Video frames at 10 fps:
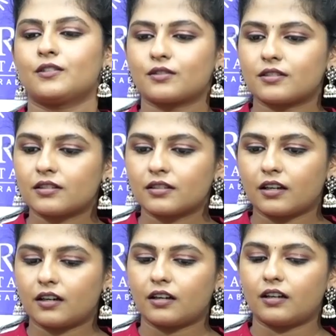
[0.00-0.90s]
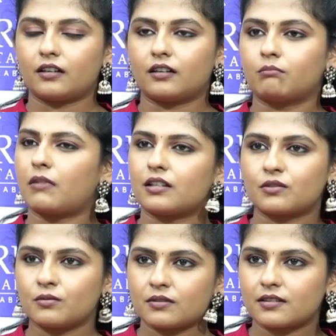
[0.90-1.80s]
So, sir,
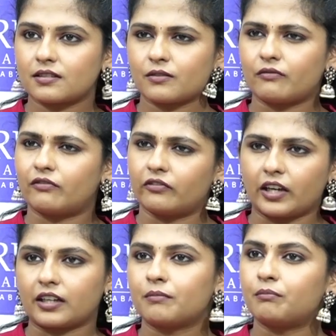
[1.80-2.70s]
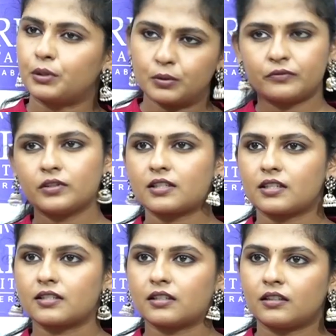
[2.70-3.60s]
monsoon season is a very beautiful
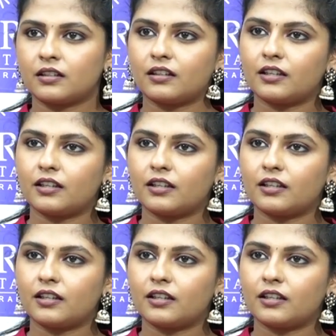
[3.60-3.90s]
season.